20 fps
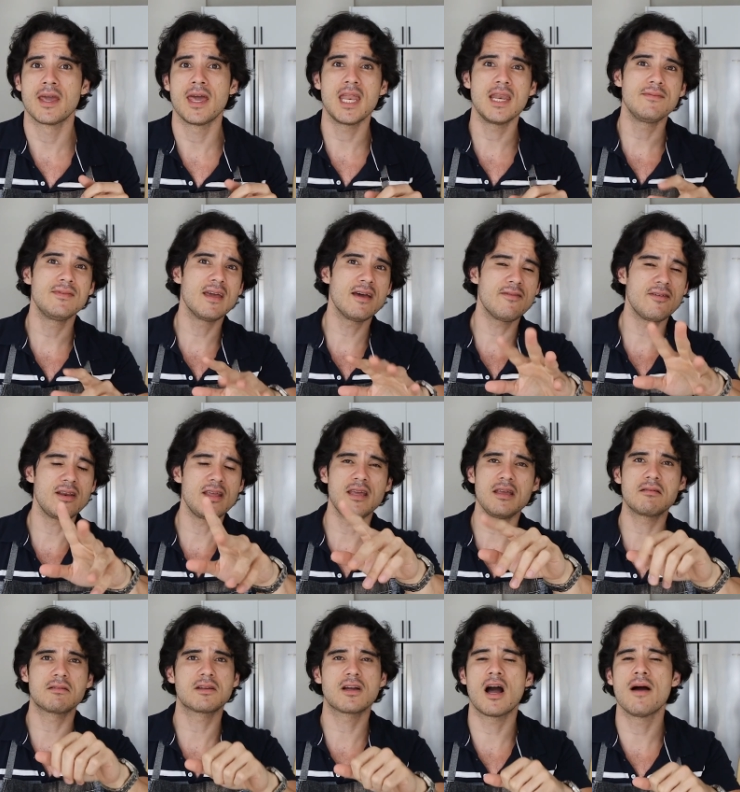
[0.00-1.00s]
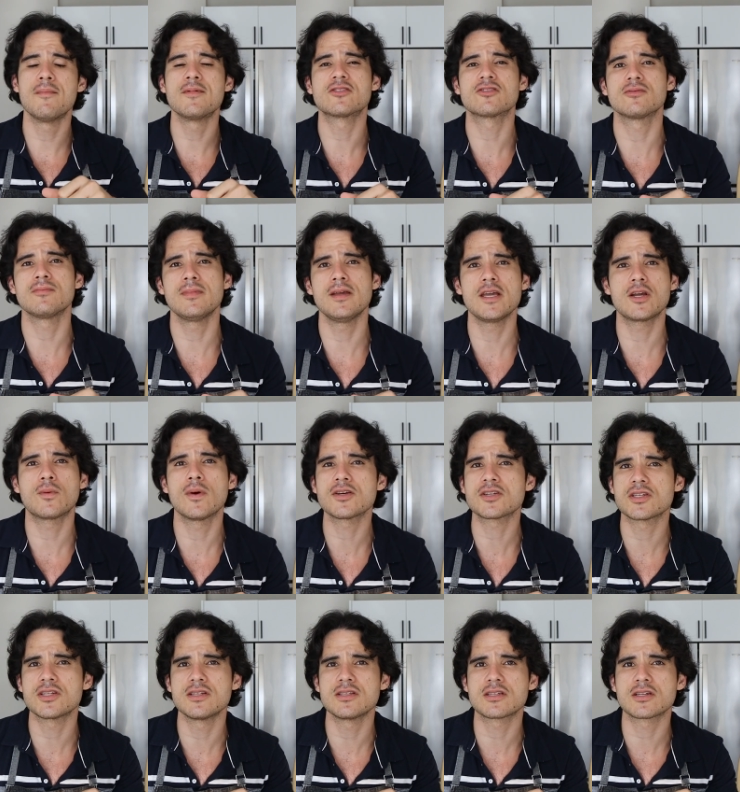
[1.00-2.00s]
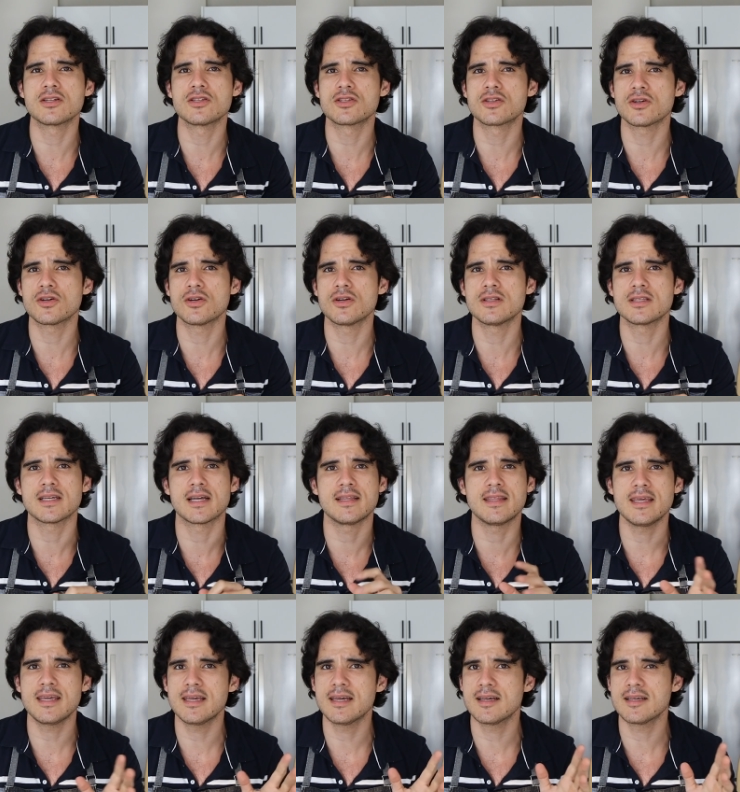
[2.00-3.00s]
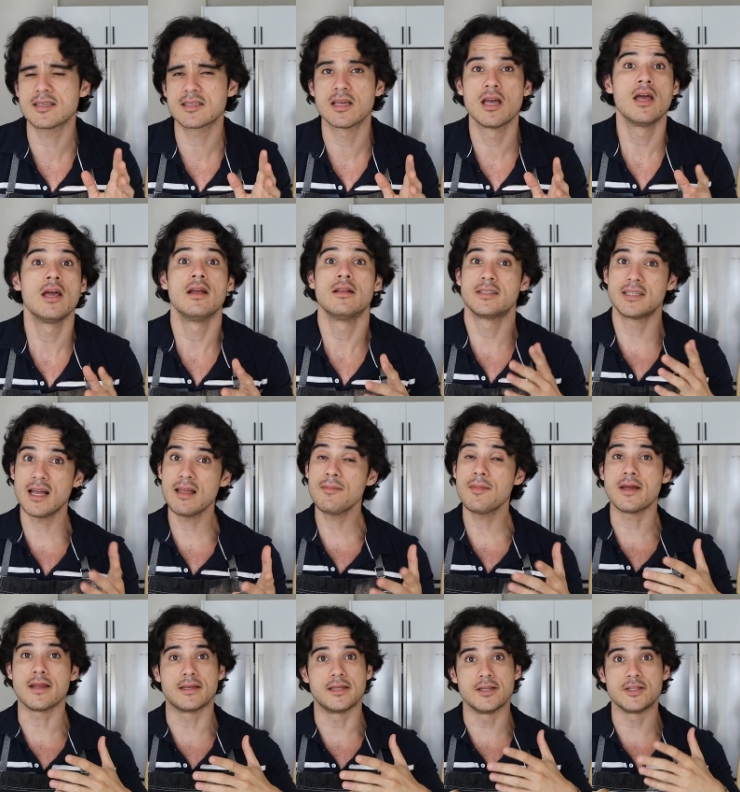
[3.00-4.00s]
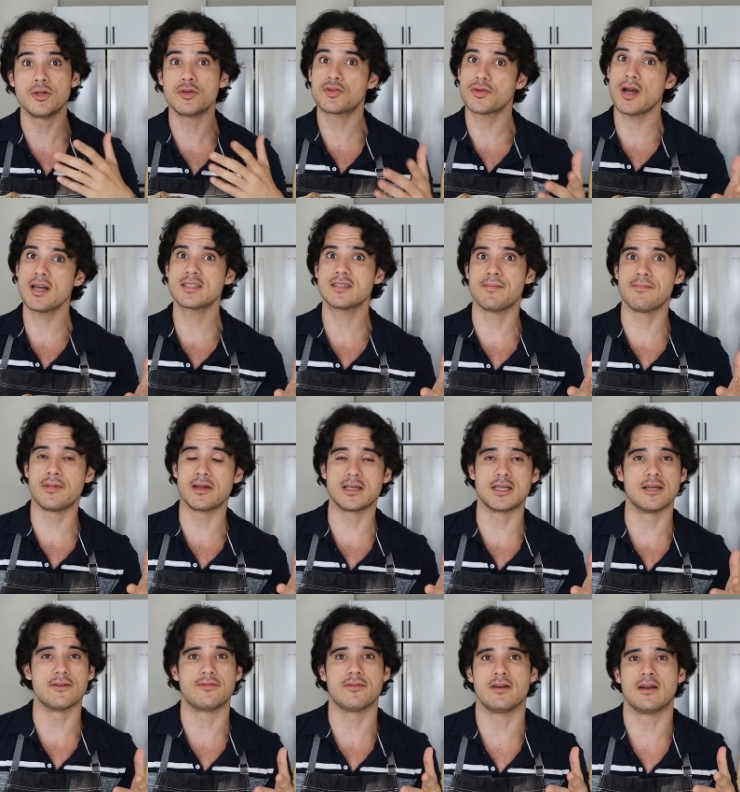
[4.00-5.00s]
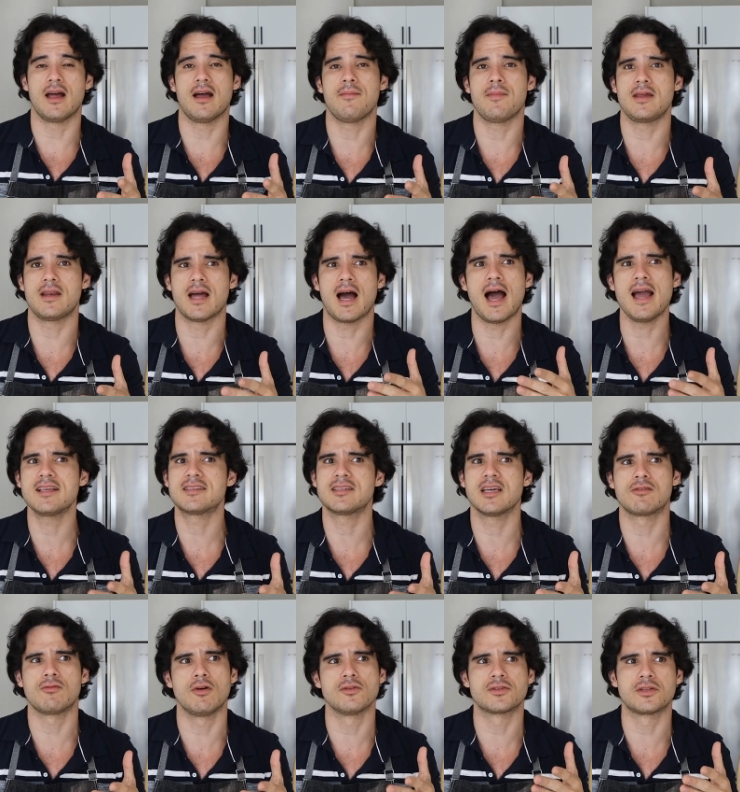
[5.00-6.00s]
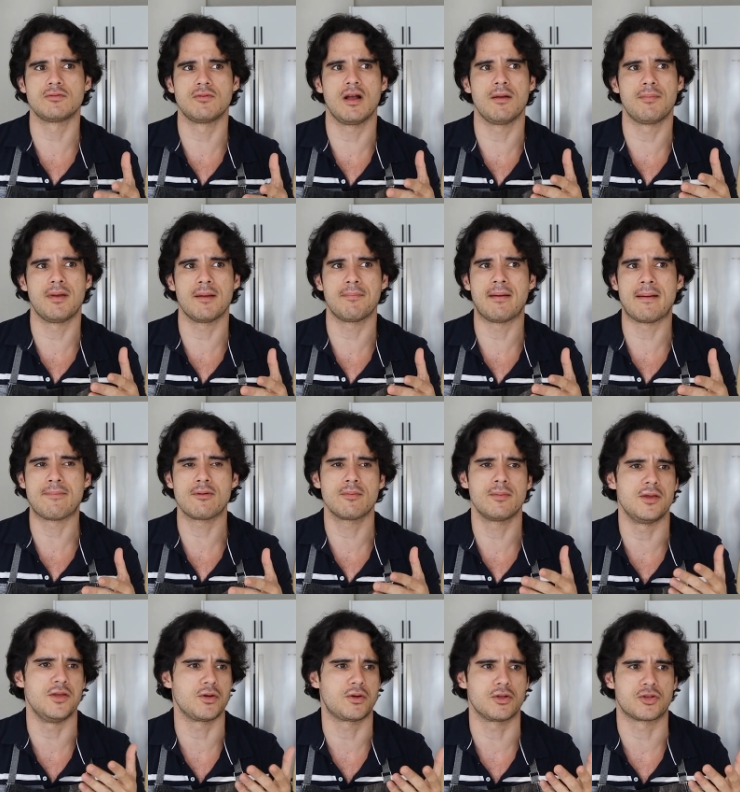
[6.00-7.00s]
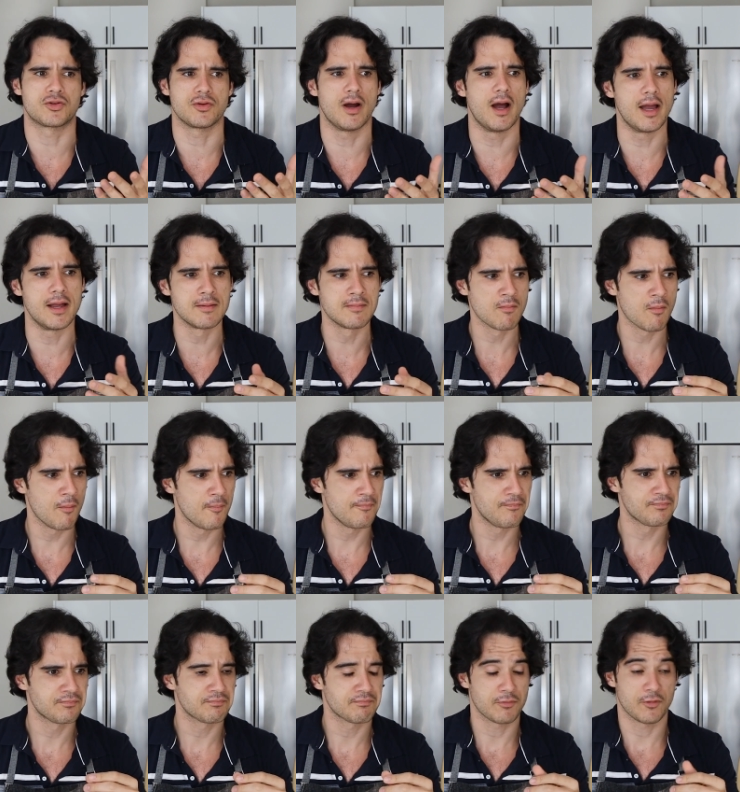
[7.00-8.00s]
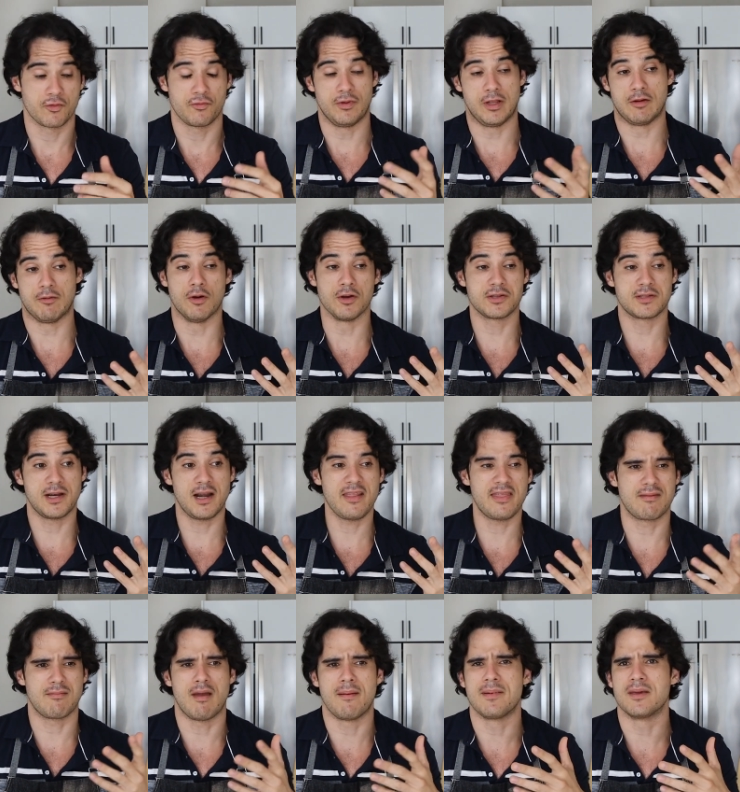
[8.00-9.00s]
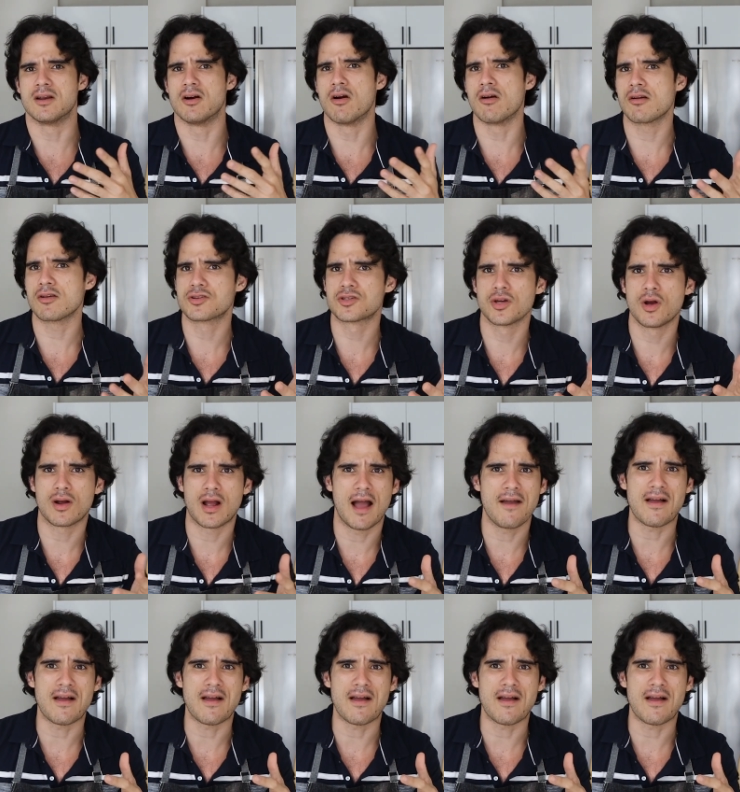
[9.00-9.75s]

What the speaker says: And if you have any comments from me, questions, concerns, ideas, tell me, did you try something different? I mean, I said roasted red bell pepper, but you could try really roasted anything, maybe an artichoke.